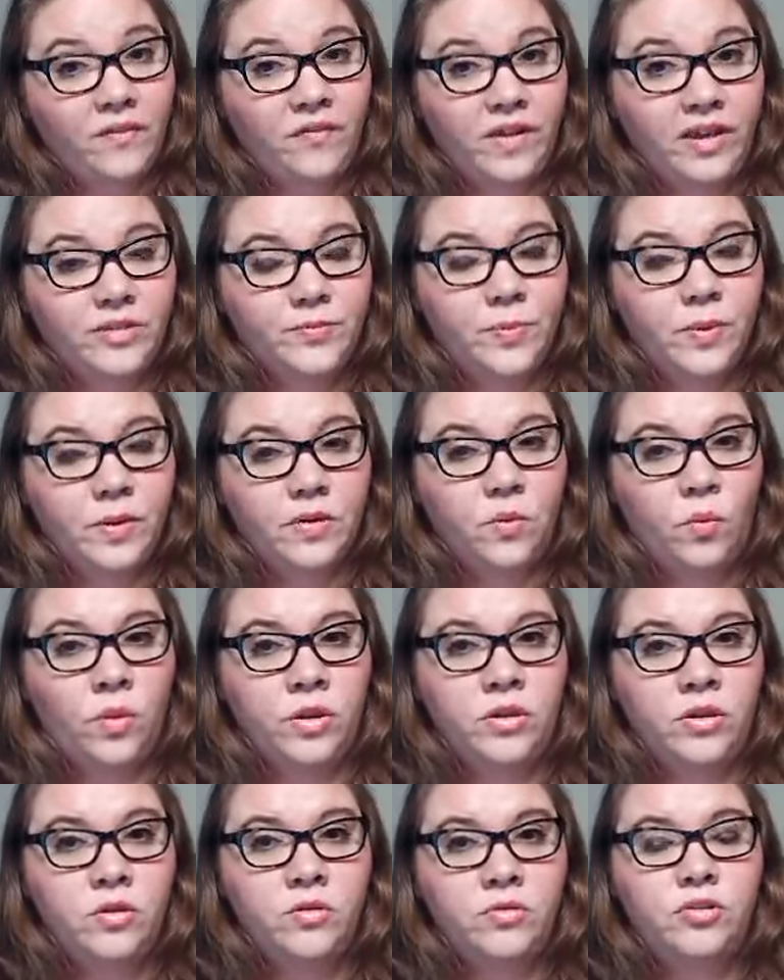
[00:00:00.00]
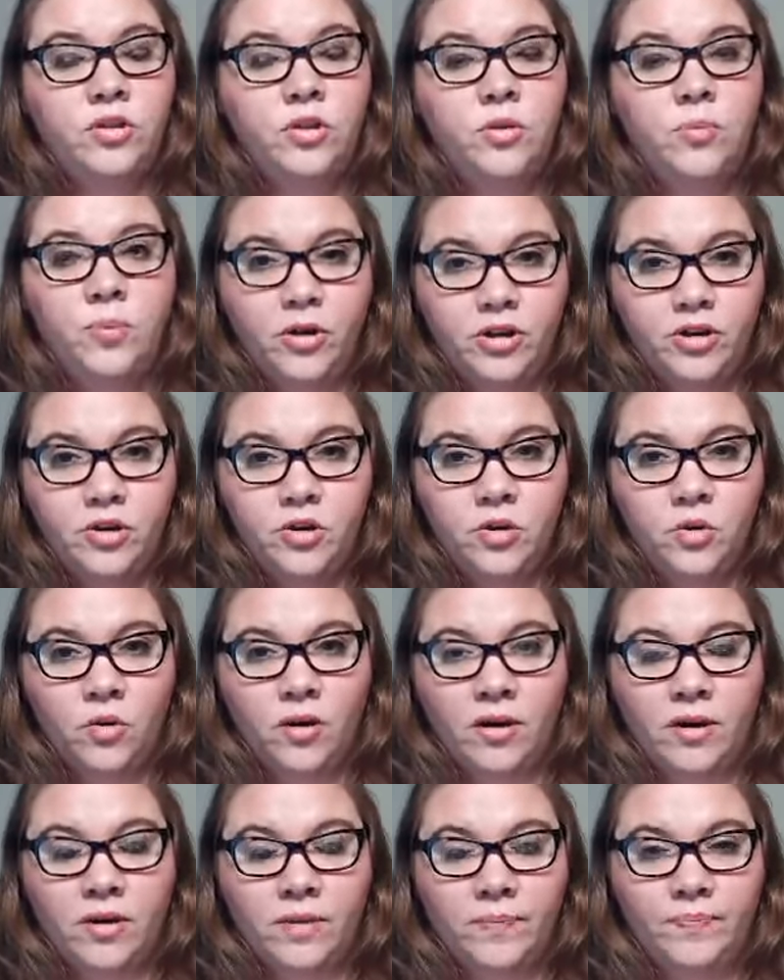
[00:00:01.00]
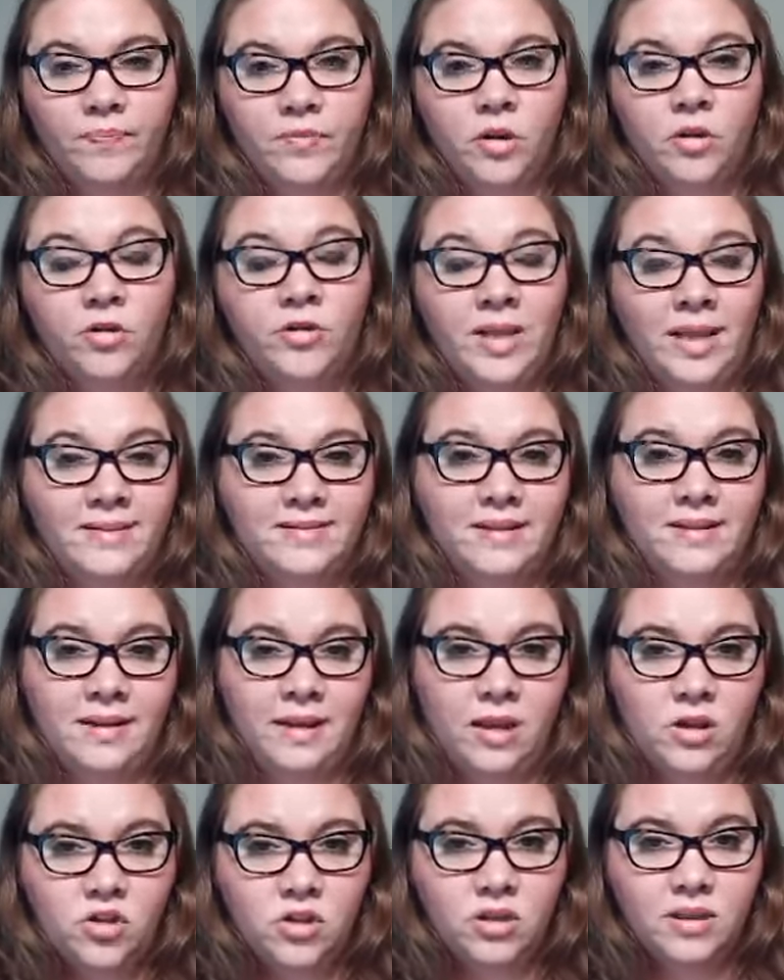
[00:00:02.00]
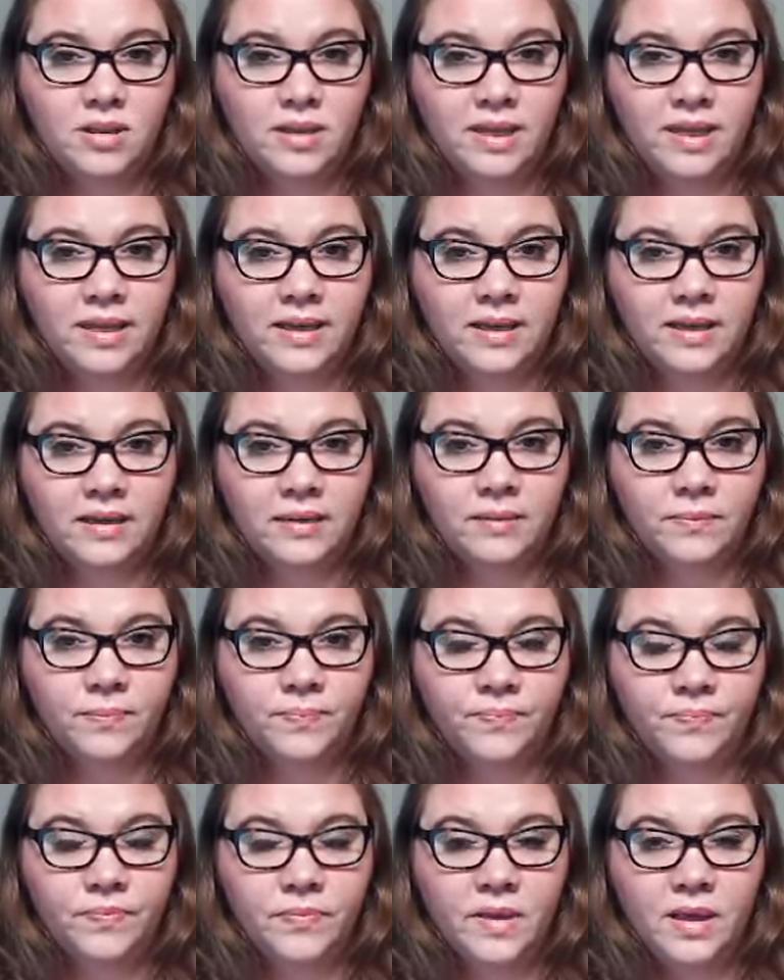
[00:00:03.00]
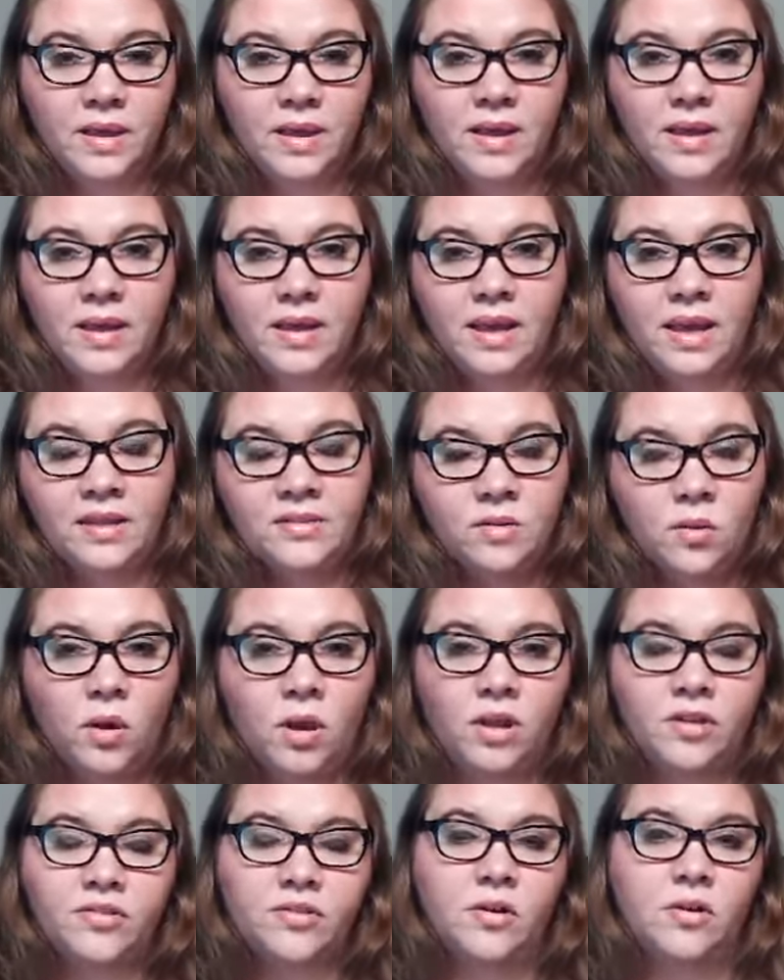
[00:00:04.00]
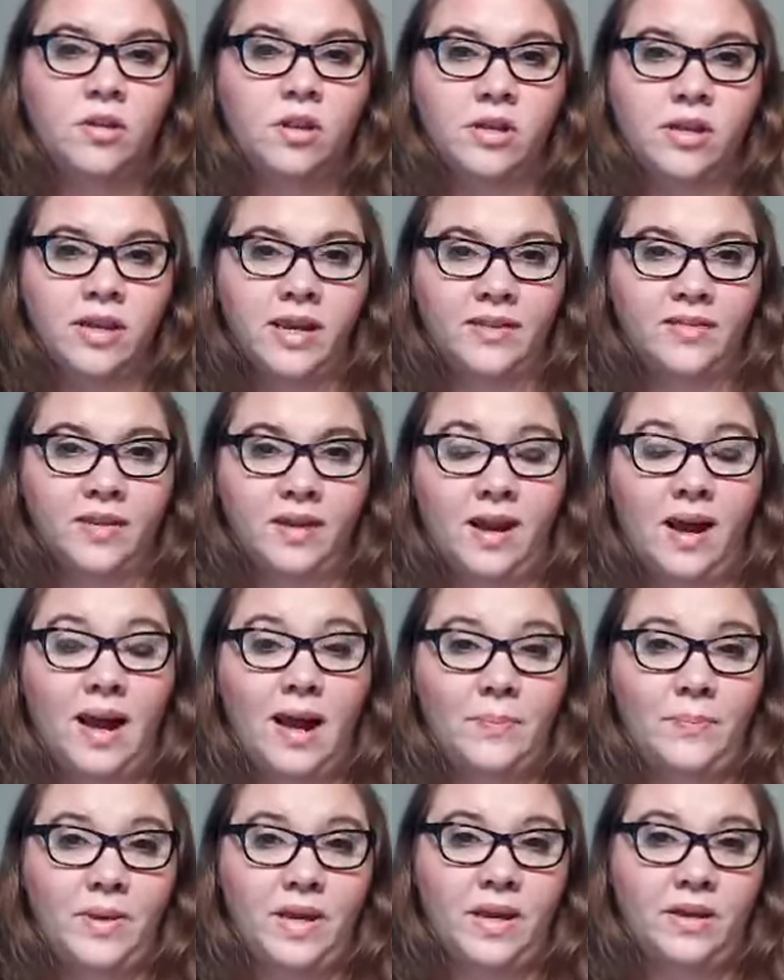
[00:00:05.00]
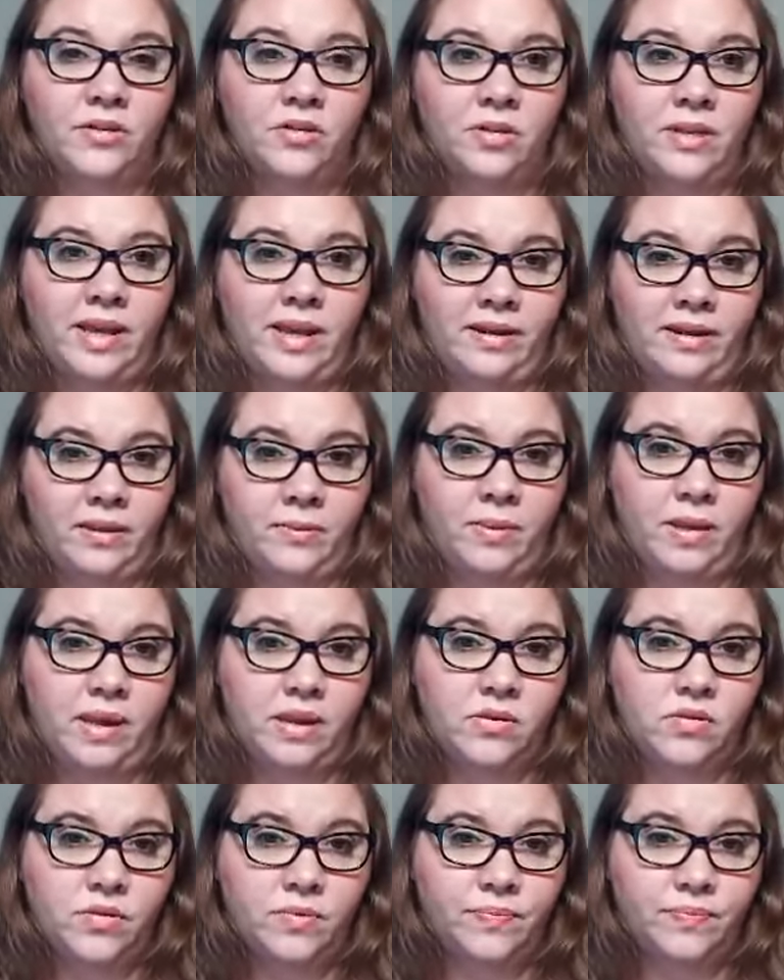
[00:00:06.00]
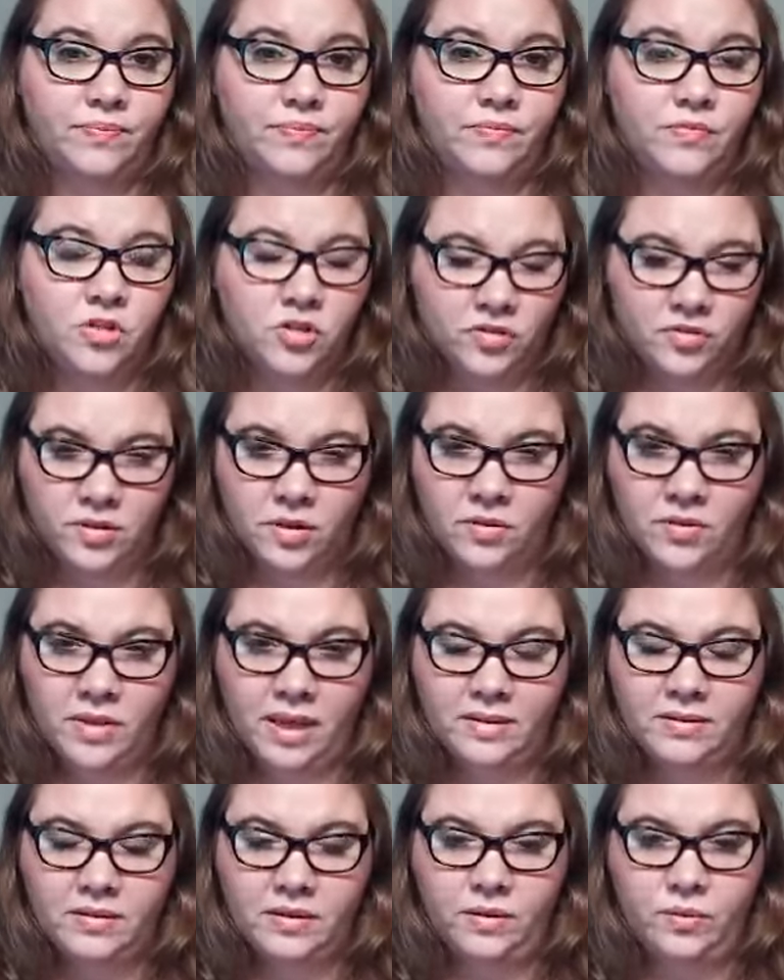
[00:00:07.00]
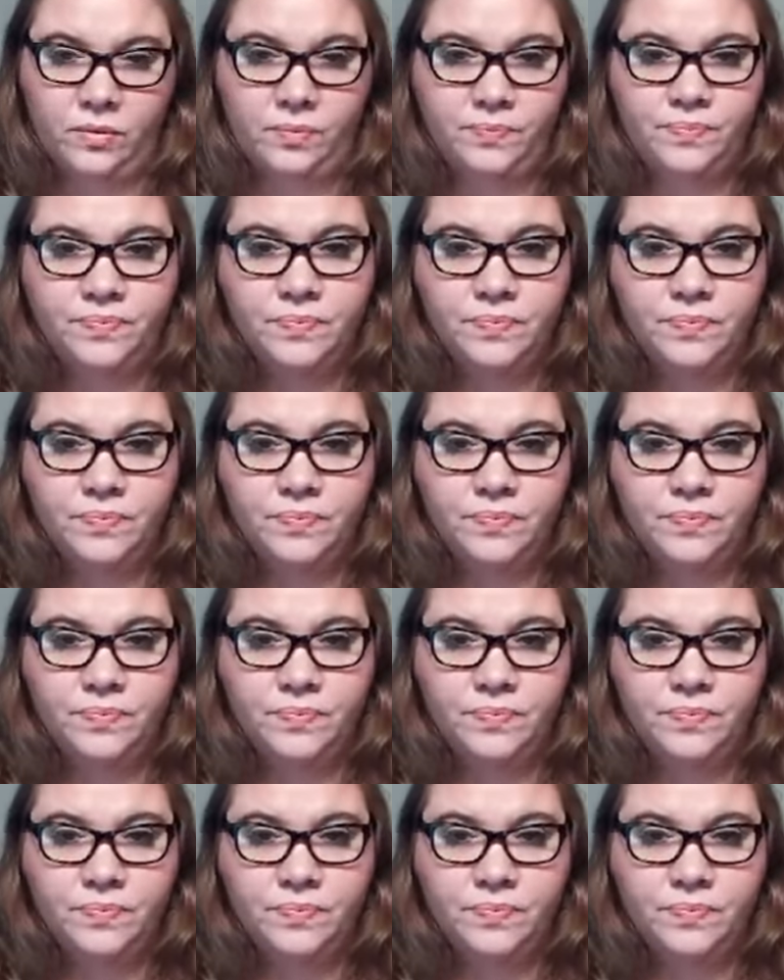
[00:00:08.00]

Facebook, when you do put your destination link in, it's also looking at the copy on your landing page. Just know that too.